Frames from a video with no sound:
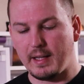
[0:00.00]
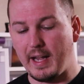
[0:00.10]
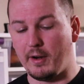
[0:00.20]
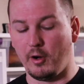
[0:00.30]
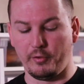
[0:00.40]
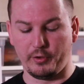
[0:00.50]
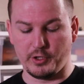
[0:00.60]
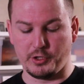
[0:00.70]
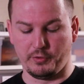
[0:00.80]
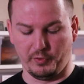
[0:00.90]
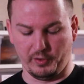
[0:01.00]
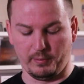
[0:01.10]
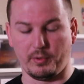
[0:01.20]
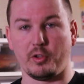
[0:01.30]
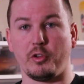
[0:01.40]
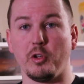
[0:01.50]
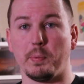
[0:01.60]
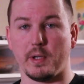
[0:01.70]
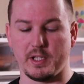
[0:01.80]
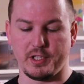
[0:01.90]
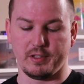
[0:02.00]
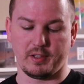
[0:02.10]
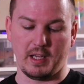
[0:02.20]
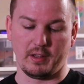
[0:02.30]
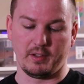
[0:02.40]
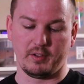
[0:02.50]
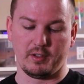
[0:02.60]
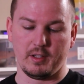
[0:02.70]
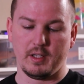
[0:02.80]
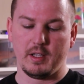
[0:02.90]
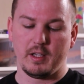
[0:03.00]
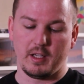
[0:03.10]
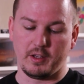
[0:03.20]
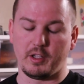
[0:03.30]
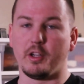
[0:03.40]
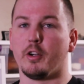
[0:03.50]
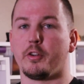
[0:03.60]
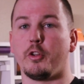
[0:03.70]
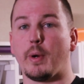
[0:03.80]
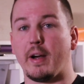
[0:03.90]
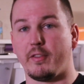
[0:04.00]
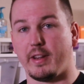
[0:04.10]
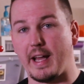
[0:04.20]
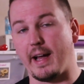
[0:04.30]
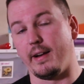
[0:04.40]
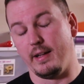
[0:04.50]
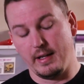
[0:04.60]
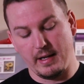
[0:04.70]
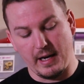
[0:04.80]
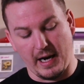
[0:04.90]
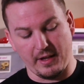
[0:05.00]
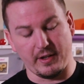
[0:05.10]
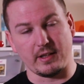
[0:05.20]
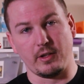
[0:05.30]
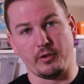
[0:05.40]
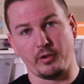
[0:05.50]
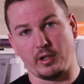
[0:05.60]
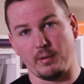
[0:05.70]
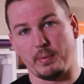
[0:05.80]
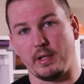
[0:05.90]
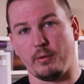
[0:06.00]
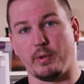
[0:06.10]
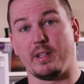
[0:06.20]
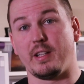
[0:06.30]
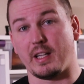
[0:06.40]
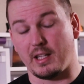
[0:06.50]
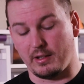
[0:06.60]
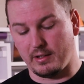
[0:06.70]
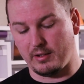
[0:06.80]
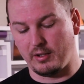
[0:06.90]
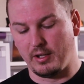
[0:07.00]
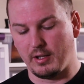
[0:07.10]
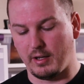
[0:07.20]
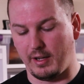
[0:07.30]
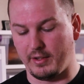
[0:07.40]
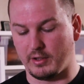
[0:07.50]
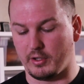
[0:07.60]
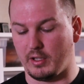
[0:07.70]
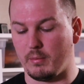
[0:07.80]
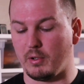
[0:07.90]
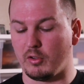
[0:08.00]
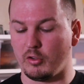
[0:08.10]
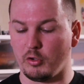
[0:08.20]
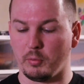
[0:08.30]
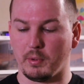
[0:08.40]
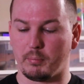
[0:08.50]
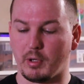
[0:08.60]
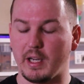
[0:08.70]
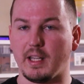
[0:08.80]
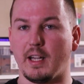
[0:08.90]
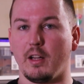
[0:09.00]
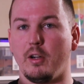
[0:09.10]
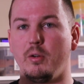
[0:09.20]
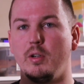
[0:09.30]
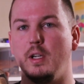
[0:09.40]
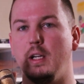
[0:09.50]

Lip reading: and hopefully shoot for some Super Enchi scaleless in the year or 2 after that. I think those are gonna be ridiculous. I think they're gonna be super bright yellow,